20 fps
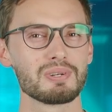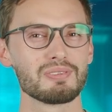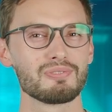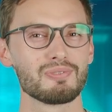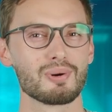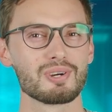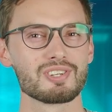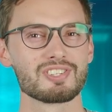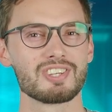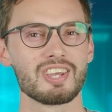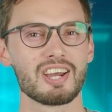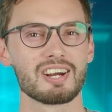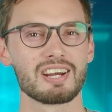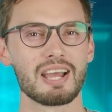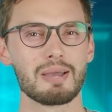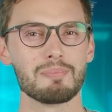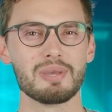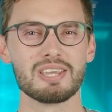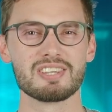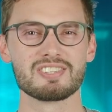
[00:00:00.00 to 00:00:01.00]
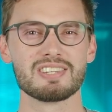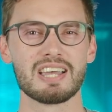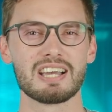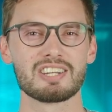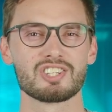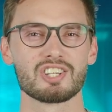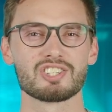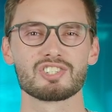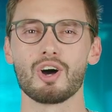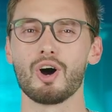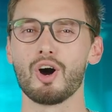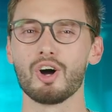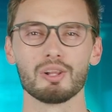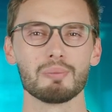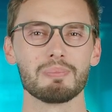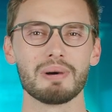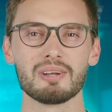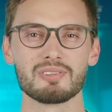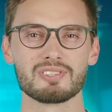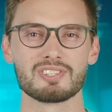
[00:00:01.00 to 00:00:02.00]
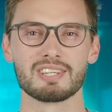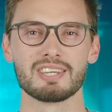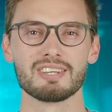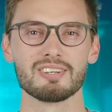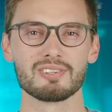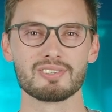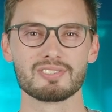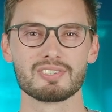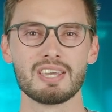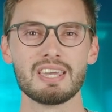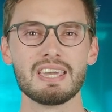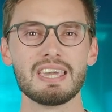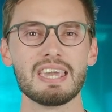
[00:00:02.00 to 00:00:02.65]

twenty-four C R M is not just all about sales.